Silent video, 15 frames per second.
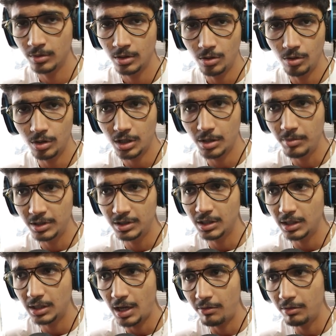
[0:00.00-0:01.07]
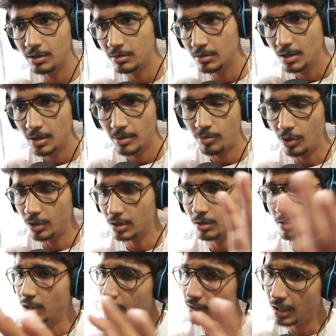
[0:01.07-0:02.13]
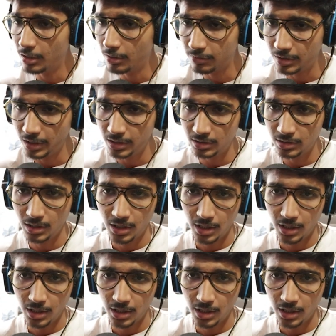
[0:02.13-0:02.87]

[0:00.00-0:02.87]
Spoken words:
Okay, basically I will point out that kind of things